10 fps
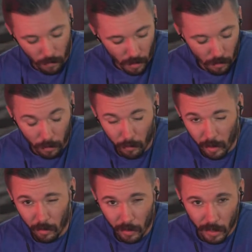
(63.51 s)
We're here a little
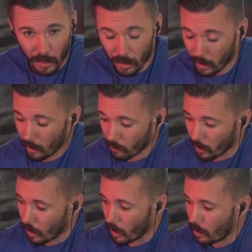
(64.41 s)
bit early again today. We're going
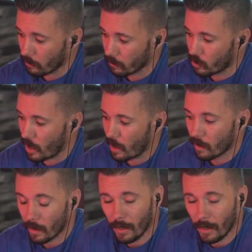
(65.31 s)
to hang out, chat.